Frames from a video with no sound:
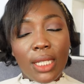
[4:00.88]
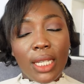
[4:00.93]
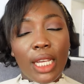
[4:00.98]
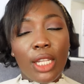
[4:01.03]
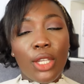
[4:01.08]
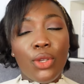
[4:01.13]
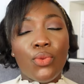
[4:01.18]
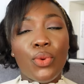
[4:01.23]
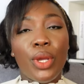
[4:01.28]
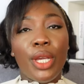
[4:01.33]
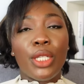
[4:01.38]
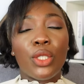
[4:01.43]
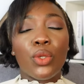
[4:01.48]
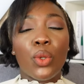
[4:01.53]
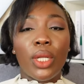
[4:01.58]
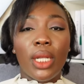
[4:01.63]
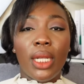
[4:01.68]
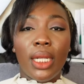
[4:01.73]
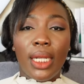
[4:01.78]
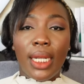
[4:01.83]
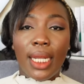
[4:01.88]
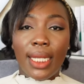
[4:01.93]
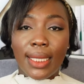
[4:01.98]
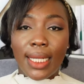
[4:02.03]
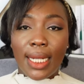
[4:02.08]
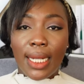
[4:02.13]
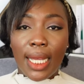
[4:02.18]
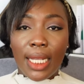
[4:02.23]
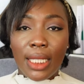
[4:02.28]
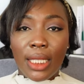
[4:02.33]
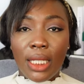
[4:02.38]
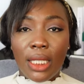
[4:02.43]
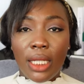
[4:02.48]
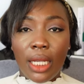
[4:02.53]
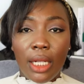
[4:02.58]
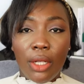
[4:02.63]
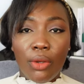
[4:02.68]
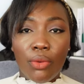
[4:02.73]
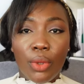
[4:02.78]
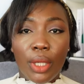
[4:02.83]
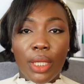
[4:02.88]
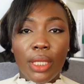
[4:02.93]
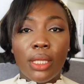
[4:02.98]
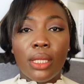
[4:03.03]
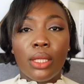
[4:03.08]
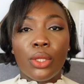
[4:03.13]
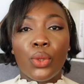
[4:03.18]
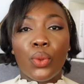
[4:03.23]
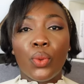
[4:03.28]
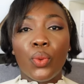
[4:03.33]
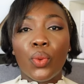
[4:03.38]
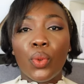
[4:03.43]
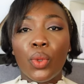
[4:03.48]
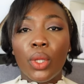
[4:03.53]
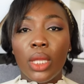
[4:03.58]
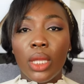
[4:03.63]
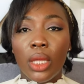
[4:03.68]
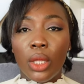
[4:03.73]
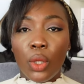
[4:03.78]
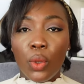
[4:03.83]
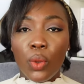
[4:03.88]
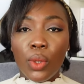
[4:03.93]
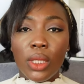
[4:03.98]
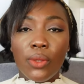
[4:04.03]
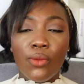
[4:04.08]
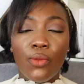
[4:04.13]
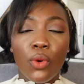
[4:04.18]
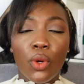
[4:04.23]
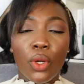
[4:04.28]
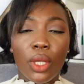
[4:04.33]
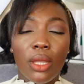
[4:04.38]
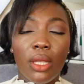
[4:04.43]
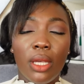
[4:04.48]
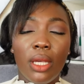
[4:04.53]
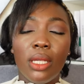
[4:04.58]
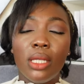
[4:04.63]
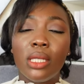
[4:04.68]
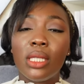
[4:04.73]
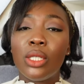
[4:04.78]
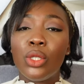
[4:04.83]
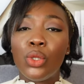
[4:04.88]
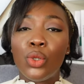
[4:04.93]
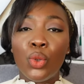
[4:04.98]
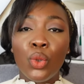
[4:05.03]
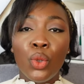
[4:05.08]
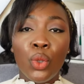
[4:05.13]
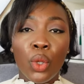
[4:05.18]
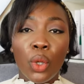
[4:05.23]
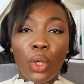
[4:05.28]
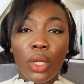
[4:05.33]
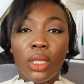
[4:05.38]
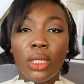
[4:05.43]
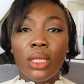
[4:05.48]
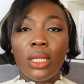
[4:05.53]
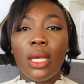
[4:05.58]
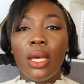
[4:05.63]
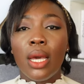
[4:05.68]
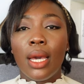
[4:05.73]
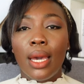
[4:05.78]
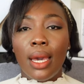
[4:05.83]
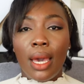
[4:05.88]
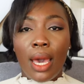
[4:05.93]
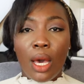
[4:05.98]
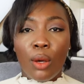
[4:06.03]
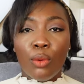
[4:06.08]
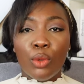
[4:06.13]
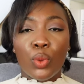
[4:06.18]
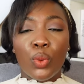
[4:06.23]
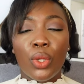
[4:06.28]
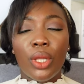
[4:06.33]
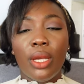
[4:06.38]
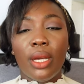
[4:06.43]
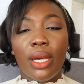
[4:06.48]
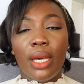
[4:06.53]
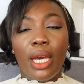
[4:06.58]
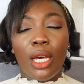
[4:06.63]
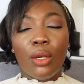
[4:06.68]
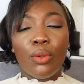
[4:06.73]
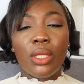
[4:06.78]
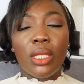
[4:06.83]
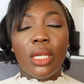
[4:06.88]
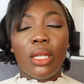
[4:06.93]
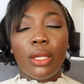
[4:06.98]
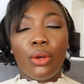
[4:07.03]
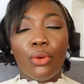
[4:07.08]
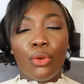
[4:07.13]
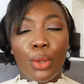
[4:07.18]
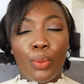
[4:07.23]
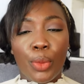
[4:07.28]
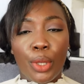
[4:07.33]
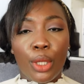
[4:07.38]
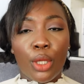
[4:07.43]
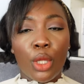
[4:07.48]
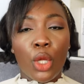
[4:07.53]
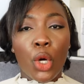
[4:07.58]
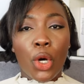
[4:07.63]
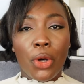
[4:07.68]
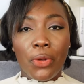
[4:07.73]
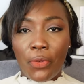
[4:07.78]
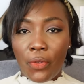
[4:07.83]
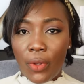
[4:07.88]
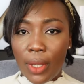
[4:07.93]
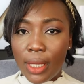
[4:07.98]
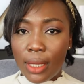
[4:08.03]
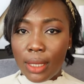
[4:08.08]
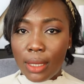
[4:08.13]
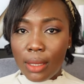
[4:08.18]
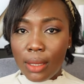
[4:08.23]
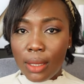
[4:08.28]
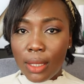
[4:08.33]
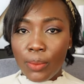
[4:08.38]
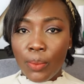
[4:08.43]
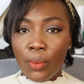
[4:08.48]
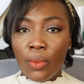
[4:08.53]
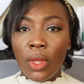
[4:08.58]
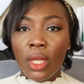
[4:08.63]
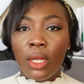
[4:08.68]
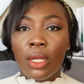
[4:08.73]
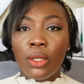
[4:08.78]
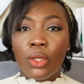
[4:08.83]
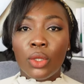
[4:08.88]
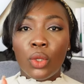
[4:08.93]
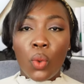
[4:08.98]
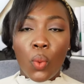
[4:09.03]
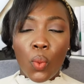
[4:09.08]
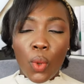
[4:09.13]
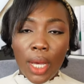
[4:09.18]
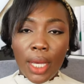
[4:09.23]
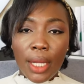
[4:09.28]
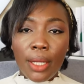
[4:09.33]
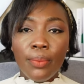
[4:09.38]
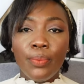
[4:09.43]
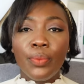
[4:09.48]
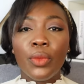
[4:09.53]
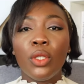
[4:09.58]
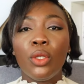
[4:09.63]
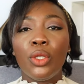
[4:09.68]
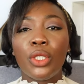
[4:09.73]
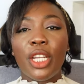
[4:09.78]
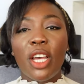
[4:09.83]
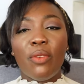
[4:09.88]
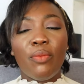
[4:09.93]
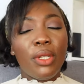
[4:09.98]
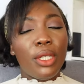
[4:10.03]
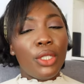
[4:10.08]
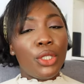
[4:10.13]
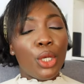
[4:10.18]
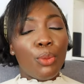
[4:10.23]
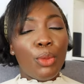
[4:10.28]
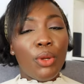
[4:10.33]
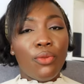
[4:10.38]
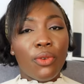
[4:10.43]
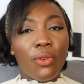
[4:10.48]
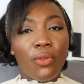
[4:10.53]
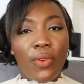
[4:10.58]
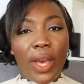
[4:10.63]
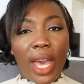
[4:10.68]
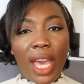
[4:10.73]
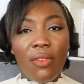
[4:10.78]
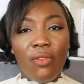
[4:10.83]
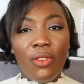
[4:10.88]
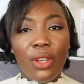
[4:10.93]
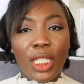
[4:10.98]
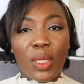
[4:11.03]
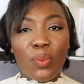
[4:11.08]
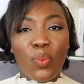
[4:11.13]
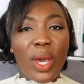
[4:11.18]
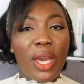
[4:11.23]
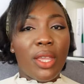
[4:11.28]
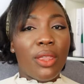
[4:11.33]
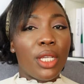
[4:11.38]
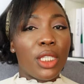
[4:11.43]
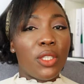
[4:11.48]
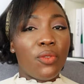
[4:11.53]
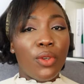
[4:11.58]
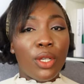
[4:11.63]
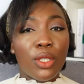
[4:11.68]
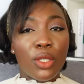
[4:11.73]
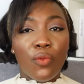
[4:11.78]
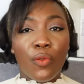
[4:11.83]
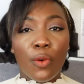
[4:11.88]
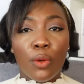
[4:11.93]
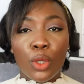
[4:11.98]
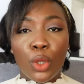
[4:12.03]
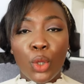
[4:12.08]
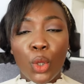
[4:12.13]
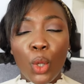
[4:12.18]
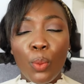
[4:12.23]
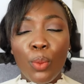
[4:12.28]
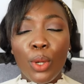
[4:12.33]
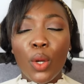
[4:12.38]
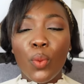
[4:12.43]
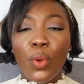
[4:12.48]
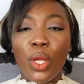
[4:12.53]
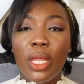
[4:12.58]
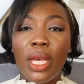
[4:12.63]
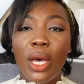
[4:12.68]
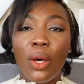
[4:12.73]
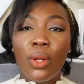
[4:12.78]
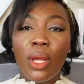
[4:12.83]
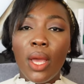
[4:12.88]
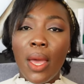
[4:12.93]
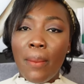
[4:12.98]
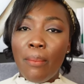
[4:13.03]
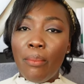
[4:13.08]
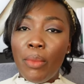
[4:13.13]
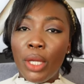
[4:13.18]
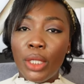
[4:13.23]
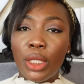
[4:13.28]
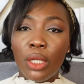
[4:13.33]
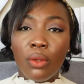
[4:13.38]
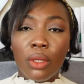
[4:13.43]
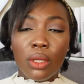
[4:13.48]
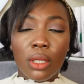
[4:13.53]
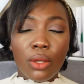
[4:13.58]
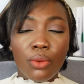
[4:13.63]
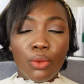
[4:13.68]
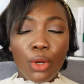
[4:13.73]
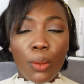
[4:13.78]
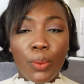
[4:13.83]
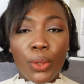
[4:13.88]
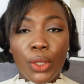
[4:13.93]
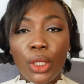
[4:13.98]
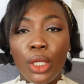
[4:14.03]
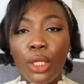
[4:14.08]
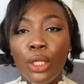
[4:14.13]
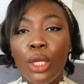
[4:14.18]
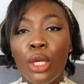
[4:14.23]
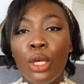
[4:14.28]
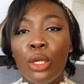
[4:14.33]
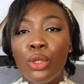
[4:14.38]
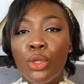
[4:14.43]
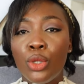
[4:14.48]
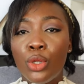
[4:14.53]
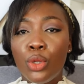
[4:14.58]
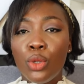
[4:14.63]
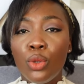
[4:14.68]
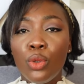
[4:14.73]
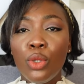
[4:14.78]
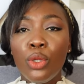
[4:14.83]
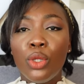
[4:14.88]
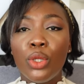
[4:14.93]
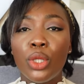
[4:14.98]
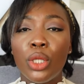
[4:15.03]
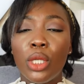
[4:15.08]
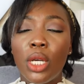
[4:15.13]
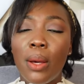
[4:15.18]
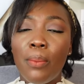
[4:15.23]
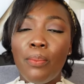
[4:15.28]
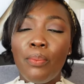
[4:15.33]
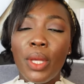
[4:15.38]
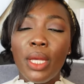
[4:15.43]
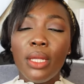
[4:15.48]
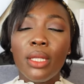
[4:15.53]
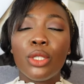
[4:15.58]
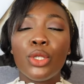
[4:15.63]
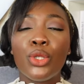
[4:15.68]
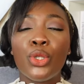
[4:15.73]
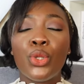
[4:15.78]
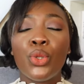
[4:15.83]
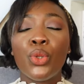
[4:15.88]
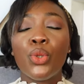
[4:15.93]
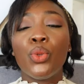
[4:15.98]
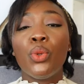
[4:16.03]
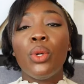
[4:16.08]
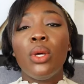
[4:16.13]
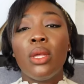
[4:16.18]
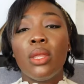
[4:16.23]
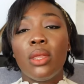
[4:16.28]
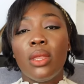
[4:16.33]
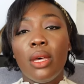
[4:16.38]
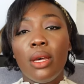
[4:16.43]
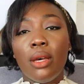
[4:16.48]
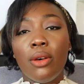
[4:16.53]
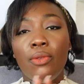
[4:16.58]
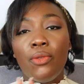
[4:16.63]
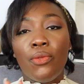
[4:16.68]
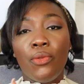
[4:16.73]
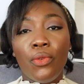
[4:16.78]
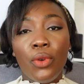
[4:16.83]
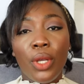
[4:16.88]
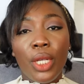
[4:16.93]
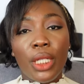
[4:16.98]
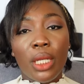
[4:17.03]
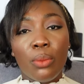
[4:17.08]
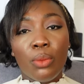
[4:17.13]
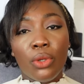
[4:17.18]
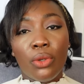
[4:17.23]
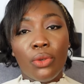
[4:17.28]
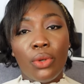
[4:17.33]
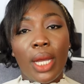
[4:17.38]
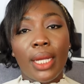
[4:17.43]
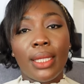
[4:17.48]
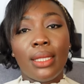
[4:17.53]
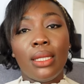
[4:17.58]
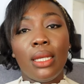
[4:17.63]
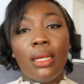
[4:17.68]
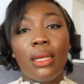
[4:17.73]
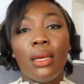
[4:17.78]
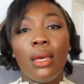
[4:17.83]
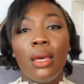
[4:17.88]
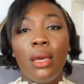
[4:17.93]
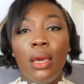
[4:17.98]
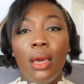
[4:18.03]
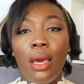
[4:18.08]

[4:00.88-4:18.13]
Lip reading: daily rates, or the less than 90 daily rates. So those four things do not count when they are counting the criminal offenses. So one, you should have been in Germany for 5 years by 31st of October without major interruption. Two, you should commit to the Free Democratic